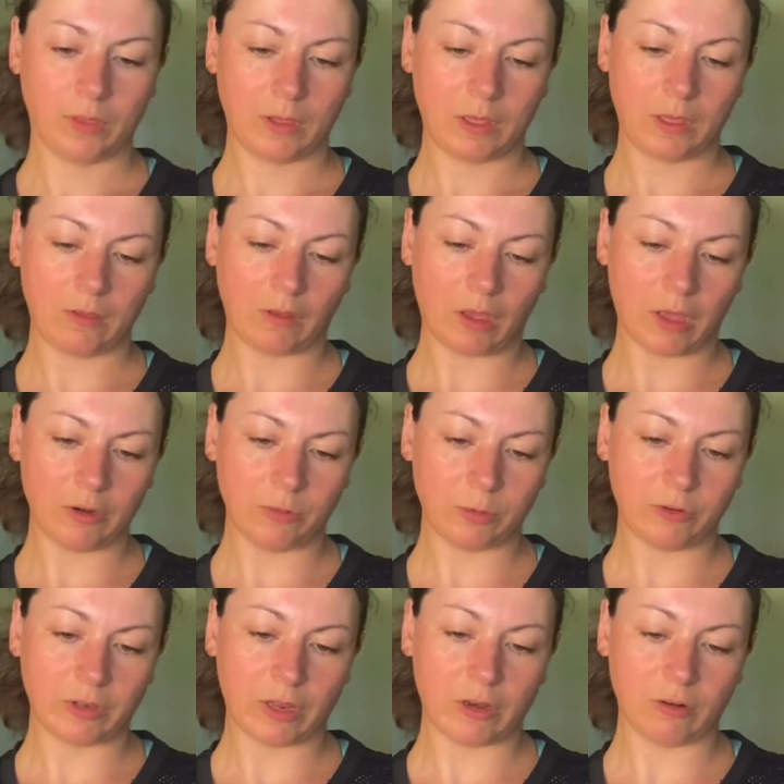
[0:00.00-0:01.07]
it's one hundred
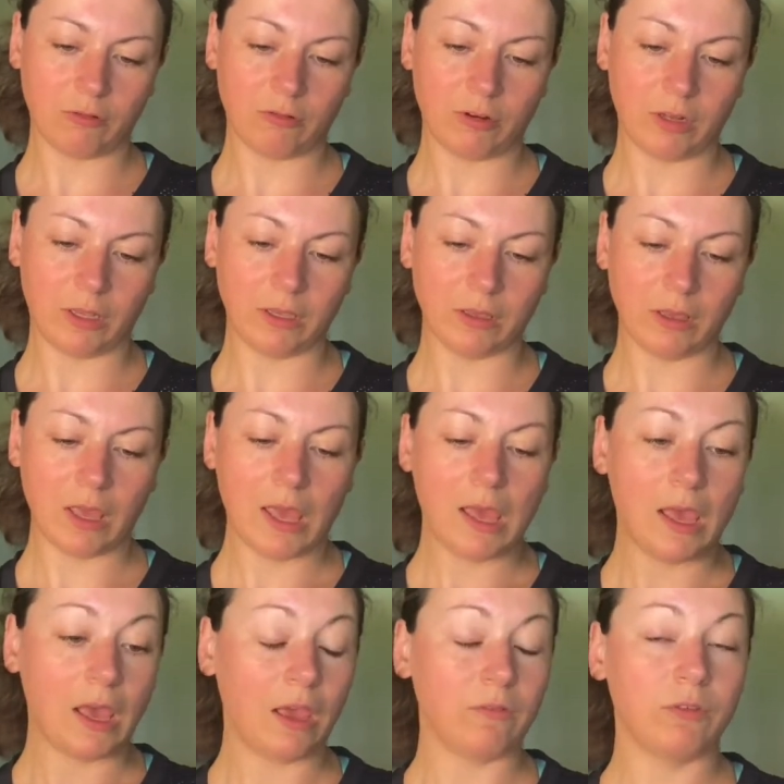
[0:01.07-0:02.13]
percent acrylic.
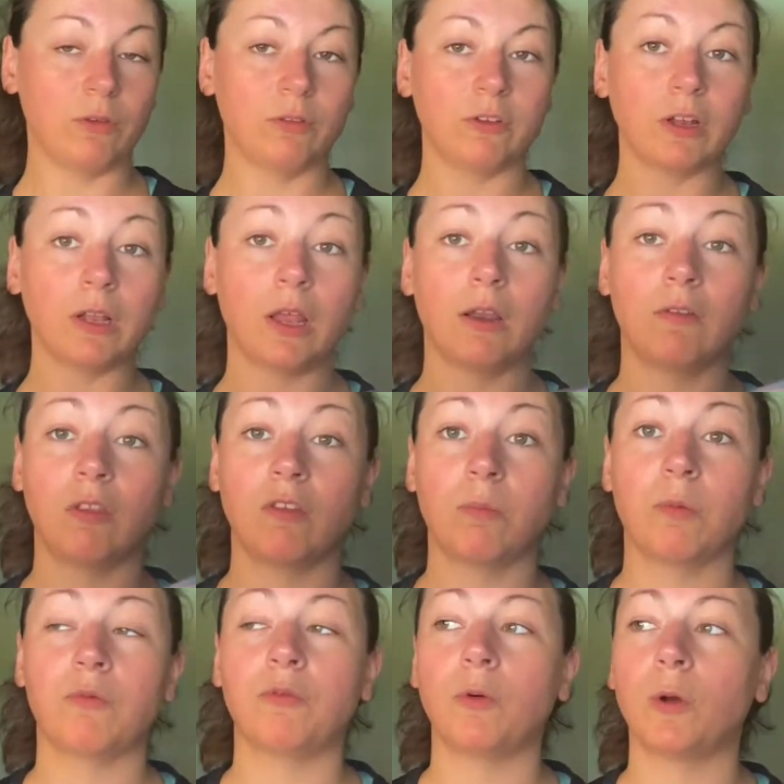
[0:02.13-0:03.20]
I've used a lot of this
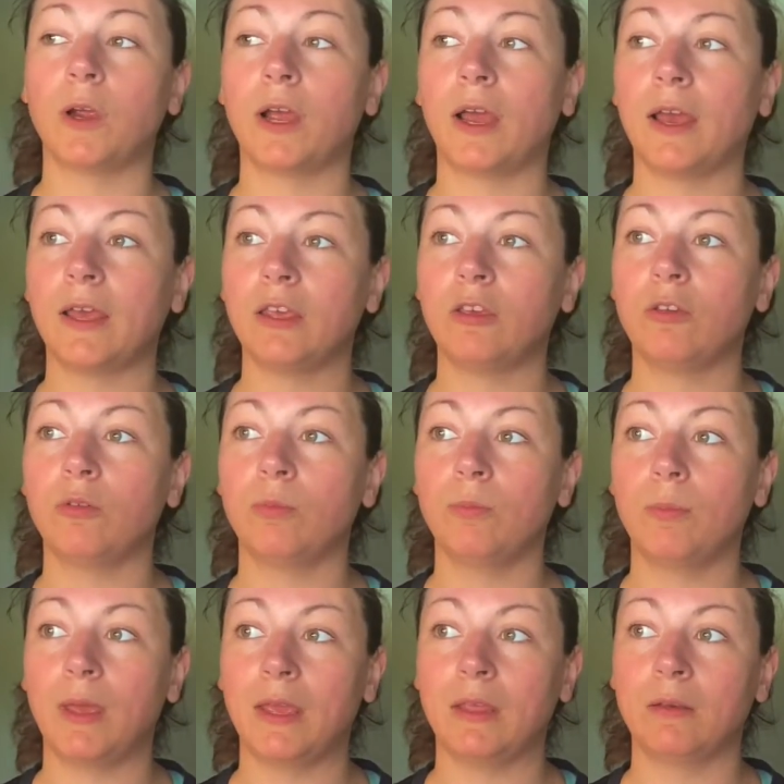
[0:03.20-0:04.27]
before. I
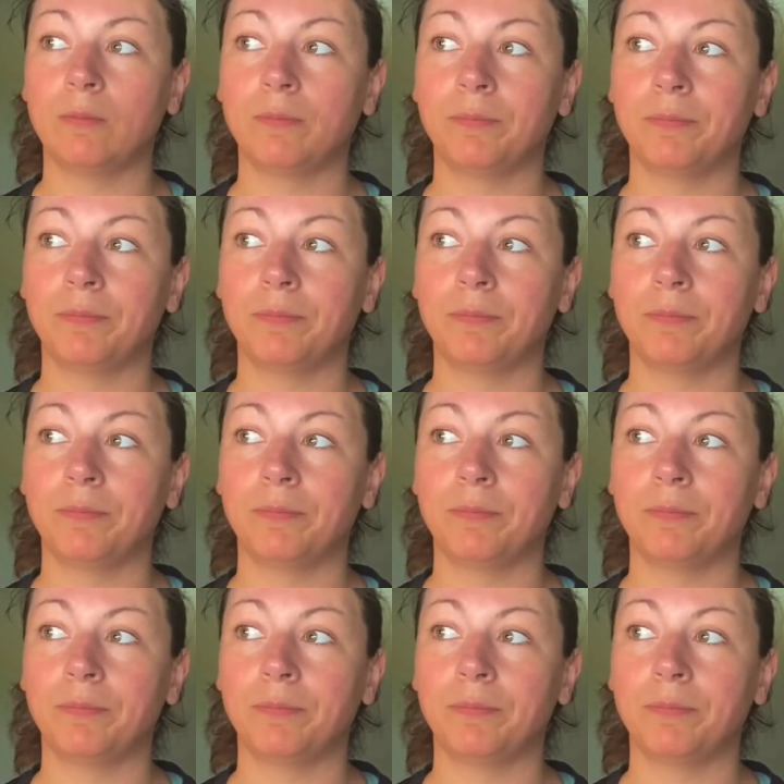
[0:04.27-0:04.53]
made,